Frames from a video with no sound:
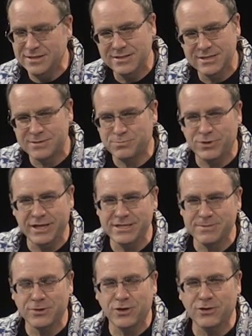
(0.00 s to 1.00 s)
sprayed
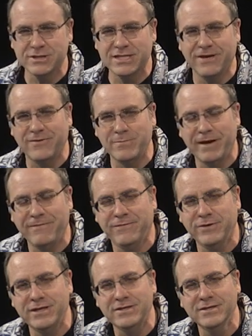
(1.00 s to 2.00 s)
some cold stuff on my
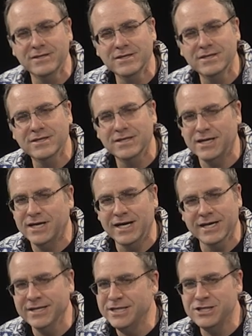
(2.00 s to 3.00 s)
foot,
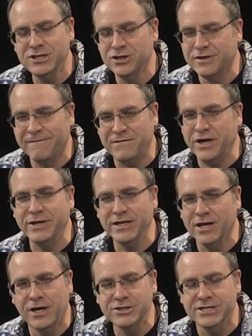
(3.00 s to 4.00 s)
and then she took a very
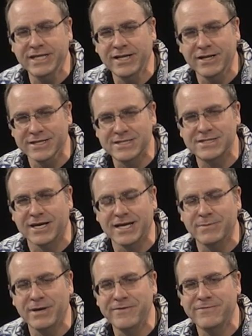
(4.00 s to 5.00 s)
large needle and stuck it in
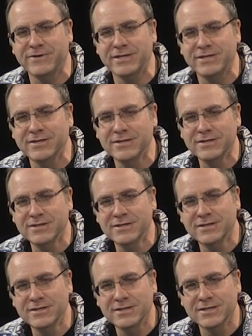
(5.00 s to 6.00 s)
my foot.
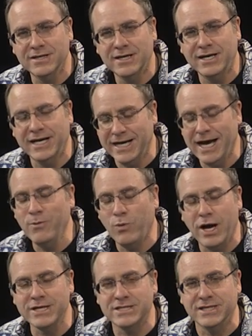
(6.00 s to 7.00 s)
And I
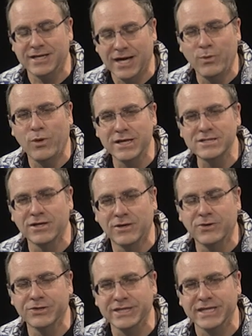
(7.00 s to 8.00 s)
watched it. I watched the
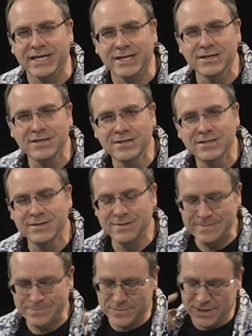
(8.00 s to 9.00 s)
whole thing,
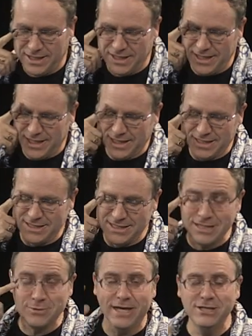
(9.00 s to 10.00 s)
because
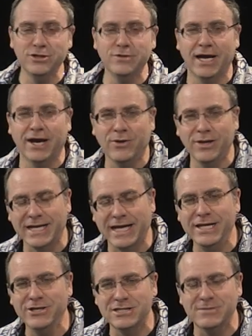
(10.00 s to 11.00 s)
that's what I do now. Like, I
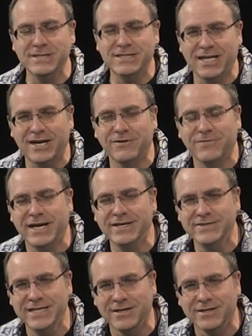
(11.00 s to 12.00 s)
used to be terrified of
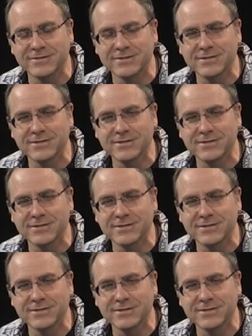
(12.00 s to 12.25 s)
needles,